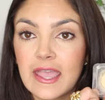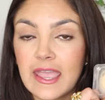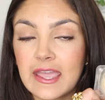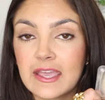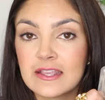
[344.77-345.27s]

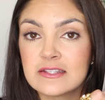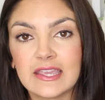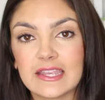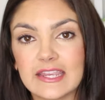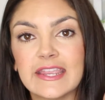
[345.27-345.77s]
And
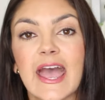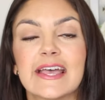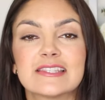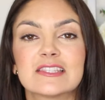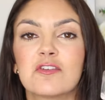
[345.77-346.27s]

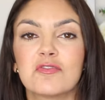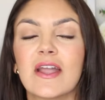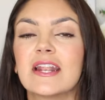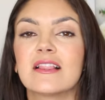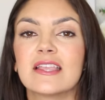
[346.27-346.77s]
yes,
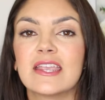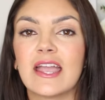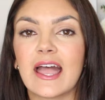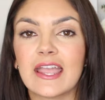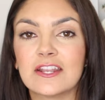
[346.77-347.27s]

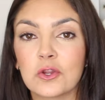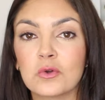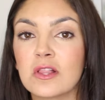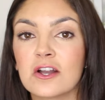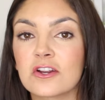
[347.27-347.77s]
finally, I
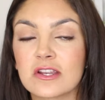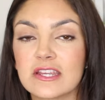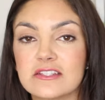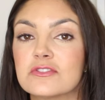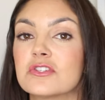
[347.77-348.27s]
no longer
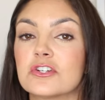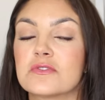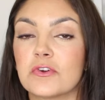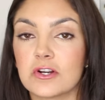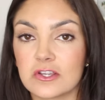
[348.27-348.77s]
need to
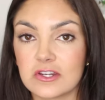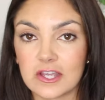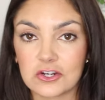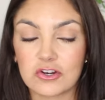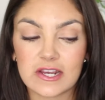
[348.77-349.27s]
search for a good
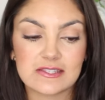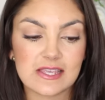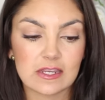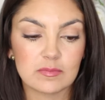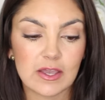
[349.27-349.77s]
under eye
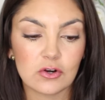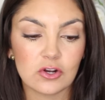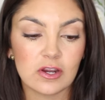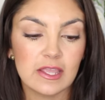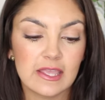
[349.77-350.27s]
setting
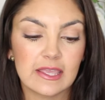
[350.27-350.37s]
powder.